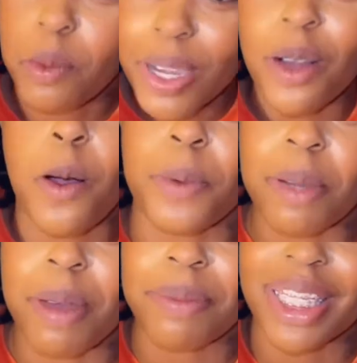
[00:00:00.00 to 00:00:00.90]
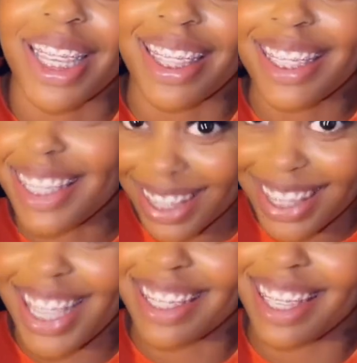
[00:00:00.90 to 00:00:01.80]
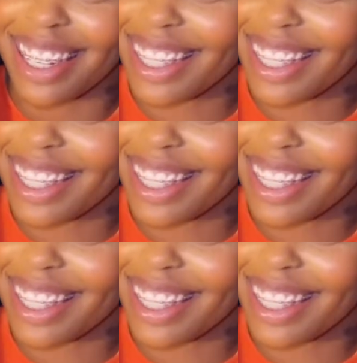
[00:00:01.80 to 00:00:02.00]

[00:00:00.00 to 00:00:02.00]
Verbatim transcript: going to open them up together. Let's get